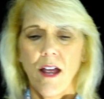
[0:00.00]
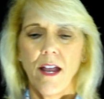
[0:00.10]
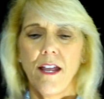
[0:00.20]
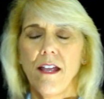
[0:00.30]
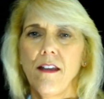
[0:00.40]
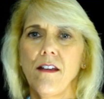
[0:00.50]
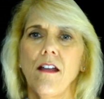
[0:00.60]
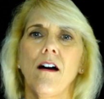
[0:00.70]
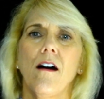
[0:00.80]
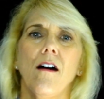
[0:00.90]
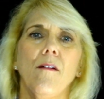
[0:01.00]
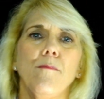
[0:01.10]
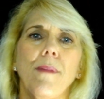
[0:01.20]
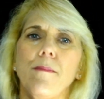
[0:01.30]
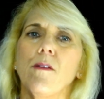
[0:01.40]
and
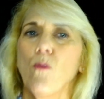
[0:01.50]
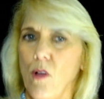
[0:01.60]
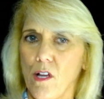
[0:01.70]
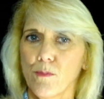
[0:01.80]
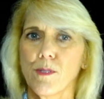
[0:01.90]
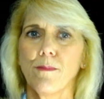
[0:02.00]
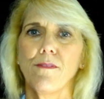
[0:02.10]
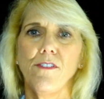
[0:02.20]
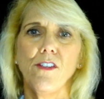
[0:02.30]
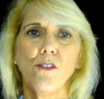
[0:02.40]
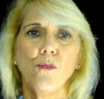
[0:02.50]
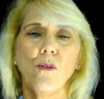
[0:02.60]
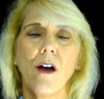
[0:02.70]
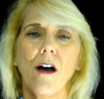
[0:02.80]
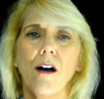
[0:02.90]
maybe it will help some of
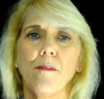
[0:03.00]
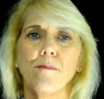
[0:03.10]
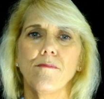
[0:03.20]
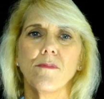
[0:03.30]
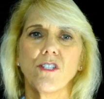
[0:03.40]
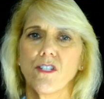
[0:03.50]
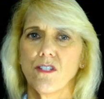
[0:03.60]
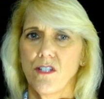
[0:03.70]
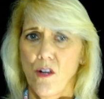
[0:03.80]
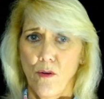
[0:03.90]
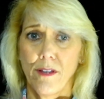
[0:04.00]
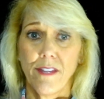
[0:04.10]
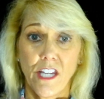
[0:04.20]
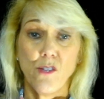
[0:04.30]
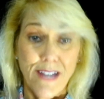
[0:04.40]
you, just knowing
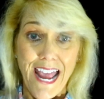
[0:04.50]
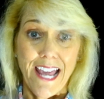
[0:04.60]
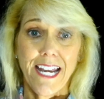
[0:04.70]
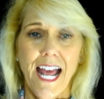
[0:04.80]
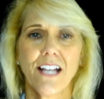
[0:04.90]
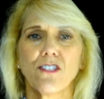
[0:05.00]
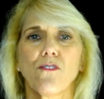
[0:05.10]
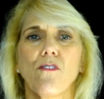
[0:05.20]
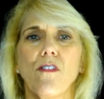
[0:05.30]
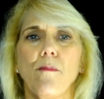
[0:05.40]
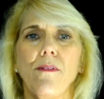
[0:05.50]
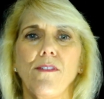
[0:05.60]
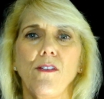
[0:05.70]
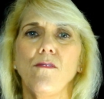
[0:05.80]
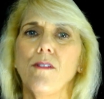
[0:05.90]
that you can ask for them if
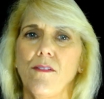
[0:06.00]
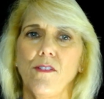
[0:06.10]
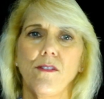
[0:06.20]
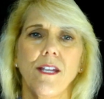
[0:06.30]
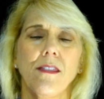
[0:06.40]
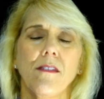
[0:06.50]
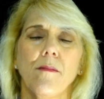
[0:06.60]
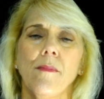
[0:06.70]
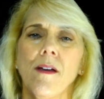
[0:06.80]
you need them.